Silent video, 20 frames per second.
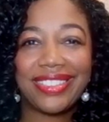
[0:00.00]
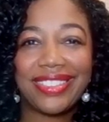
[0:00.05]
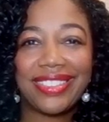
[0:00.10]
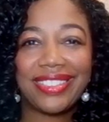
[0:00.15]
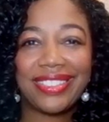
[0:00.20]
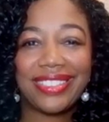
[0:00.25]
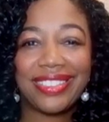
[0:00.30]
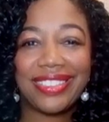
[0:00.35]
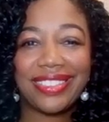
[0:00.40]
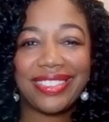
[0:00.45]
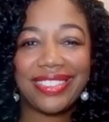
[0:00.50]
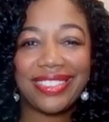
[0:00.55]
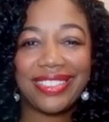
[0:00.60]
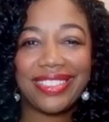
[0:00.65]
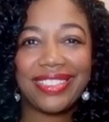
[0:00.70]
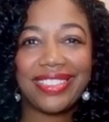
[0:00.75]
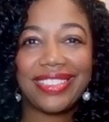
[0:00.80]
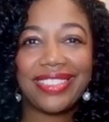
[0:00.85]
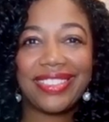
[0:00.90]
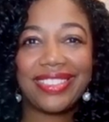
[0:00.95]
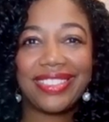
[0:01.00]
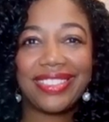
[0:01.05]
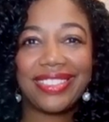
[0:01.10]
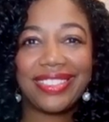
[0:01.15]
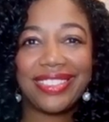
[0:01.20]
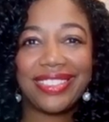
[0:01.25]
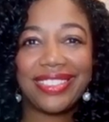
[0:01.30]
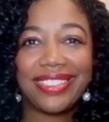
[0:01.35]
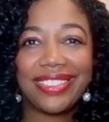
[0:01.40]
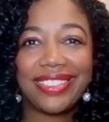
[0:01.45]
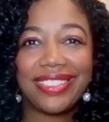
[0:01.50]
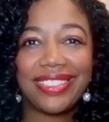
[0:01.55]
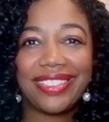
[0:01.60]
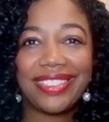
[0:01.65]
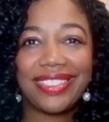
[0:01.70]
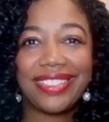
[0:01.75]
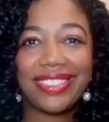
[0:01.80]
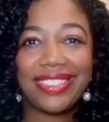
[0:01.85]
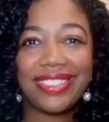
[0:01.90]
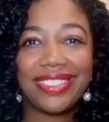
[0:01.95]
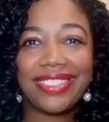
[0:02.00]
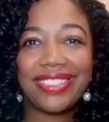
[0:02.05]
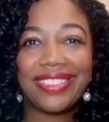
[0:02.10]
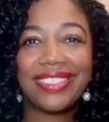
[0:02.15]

(not speaking)